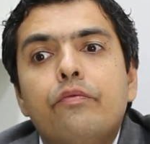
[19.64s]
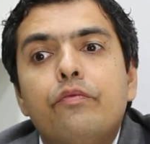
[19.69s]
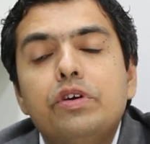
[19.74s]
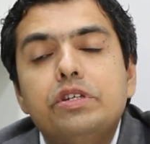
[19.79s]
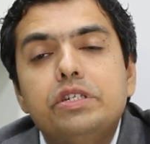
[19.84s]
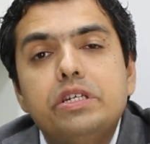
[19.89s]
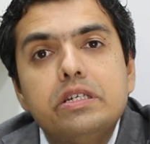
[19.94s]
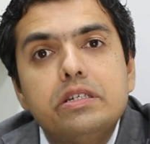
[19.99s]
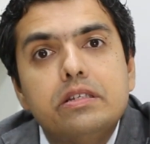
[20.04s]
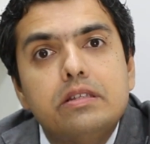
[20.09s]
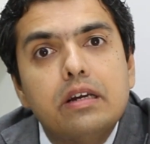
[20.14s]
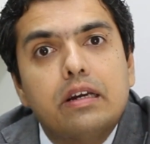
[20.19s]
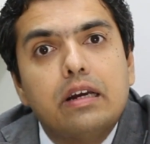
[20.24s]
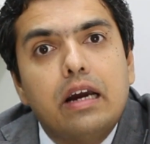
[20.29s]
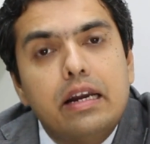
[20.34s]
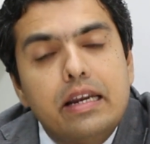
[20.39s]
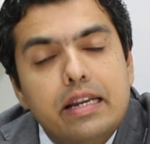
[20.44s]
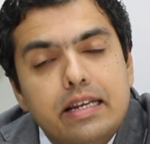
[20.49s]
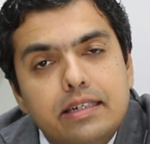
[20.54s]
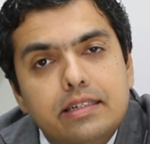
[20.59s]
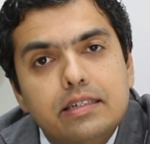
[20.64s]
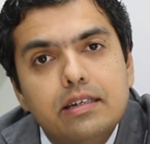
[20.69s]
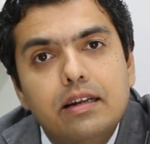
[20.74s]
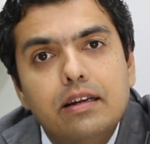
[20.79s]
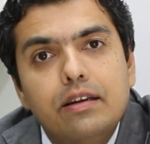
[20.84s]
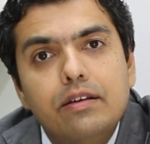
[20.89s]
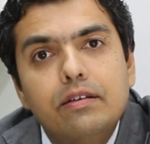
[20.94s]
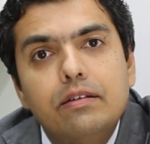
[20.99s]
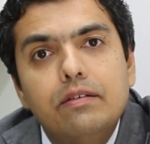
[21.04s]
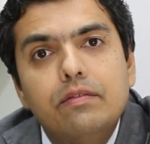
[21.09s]
which is the
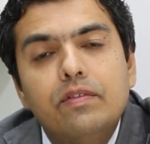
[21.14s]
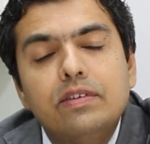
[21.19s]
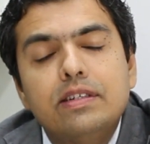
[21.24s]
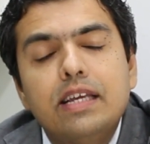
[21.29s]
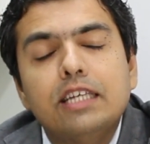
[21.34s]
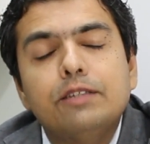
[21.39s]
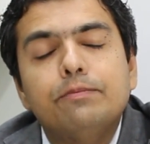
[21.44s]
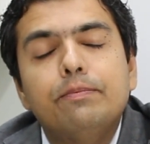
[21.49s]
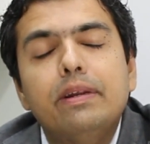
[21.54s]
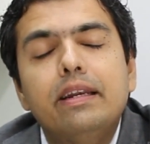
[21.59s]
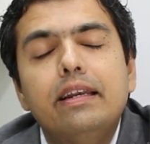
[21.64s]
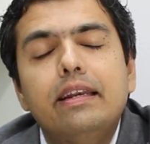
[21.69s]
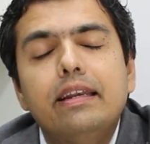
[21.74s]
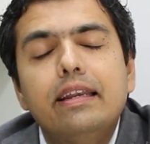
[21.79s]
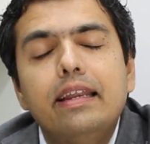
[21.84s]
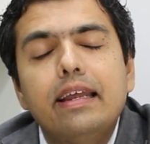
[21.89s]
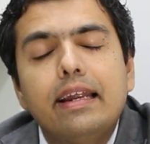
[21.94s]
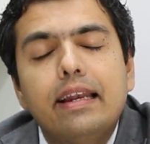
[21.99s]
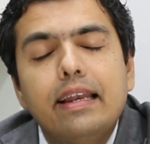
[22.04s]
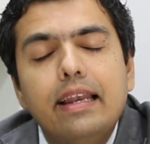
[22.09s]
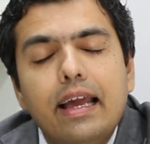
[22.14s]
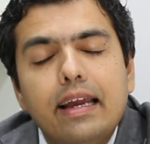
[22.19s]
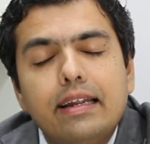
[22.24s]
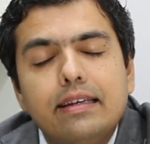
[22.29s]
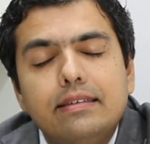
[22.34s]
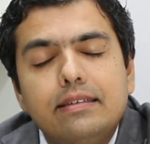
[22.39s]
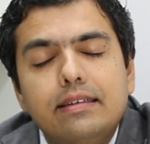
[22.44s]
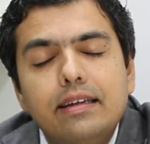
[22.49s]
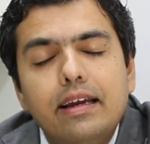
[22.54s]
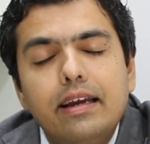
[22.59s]
condition which has been
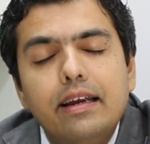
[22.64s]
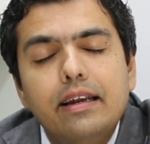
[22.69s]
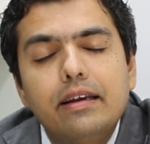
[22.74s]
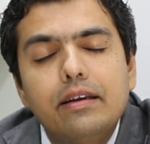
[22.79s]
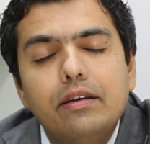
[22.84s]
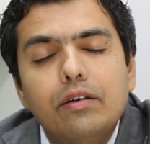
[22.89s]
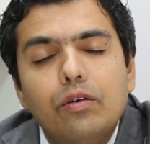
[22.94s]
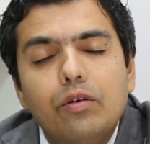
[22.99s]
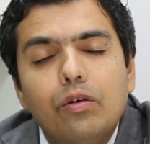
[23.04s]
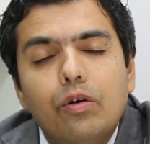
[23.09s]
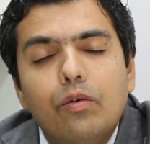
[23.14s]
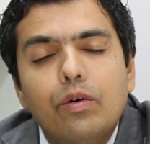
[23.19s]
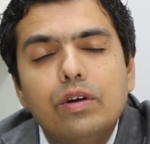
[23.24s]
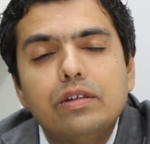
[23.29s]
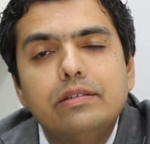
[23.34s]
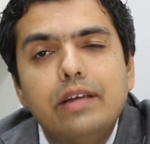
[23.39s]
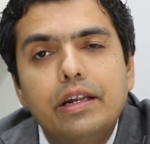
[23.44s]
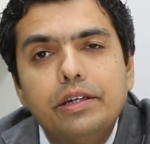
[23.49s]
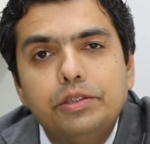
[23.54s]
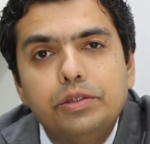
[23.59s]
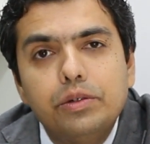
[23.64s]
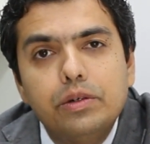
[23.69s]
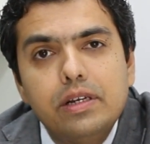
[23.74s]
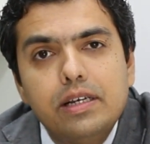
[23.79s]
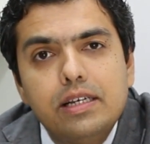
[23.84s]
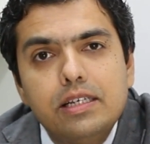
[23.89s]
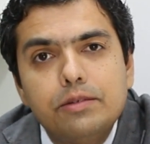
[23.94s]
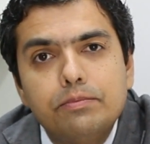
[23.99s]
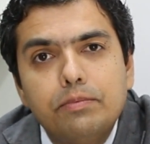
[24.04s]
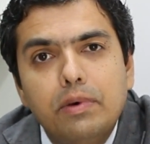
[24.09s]
neglected over
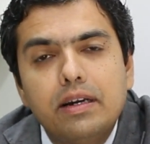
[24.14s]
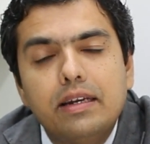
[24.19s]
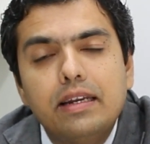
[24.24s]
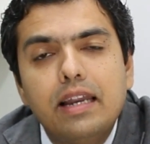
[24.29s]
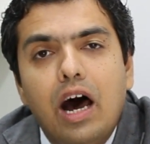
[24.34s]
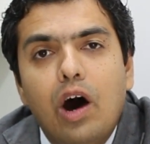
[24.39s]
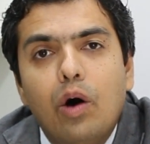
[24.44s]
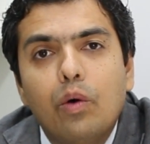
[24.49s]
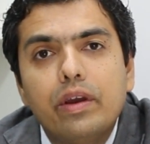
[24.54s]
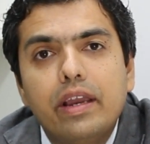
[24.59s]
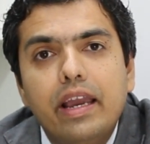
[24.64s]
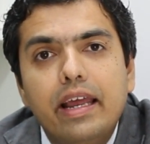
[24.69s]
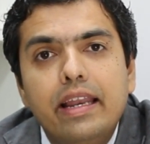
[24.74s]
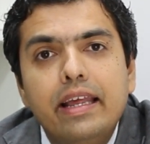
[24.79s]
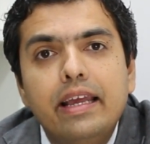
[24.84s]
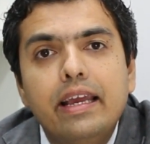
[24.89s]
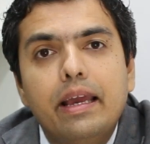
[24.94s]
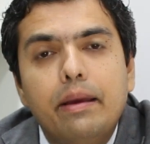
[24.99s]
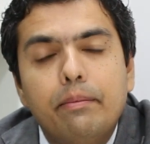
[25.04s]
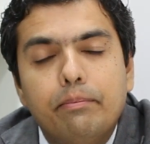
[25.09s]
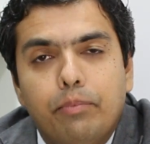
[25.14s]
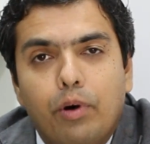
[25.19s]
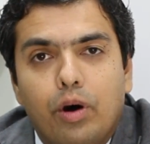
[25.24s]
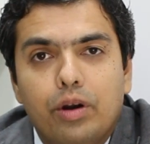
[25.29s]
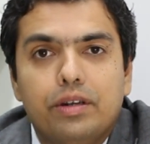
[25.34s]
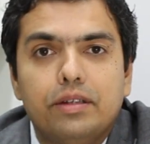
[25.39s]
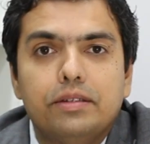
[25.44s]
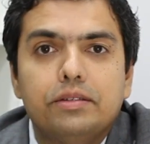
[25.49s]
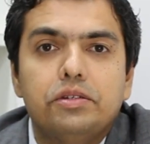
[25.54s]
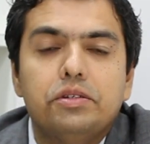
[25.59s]
centuries but now gaining
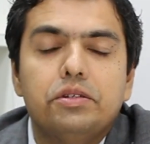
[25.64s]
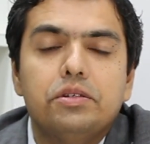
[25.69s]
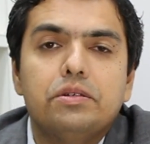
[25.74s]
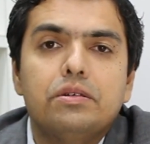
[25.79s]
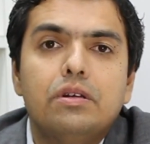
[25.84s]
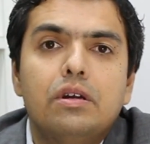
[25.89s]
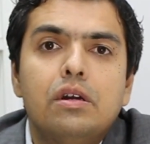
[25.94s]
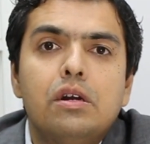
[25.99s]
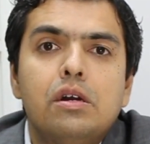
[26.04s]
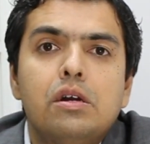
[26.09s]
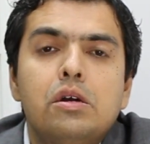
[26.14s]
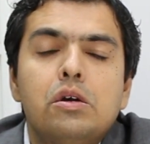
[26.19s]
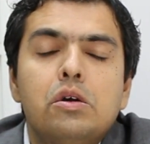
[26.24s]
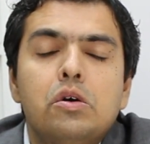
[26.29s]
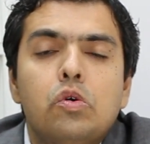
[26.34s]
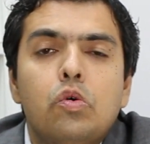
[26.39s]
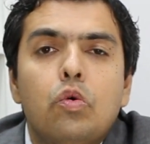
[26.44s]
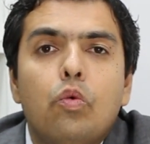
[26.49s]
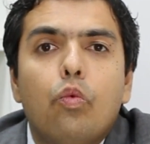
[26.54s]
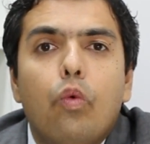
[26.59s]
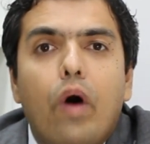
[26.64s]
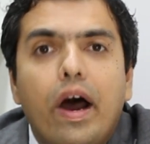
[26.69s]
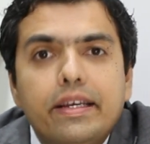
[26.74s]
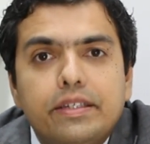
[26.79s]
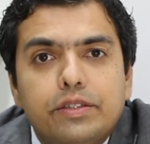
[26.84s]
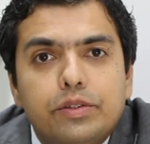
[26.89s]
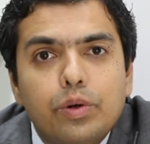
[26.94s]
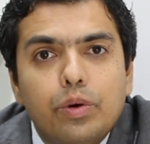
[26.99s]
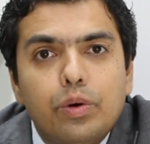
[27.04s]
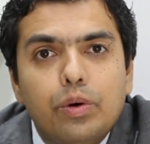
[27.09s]
importance. Why
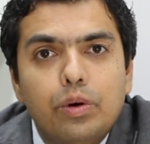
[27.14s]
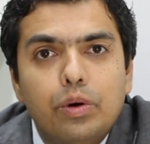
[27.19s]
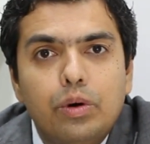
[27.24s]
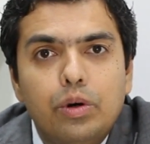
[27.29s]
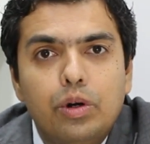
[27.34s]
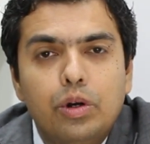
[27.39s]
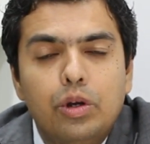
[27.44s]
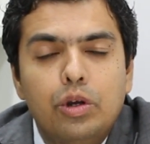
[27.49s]
so?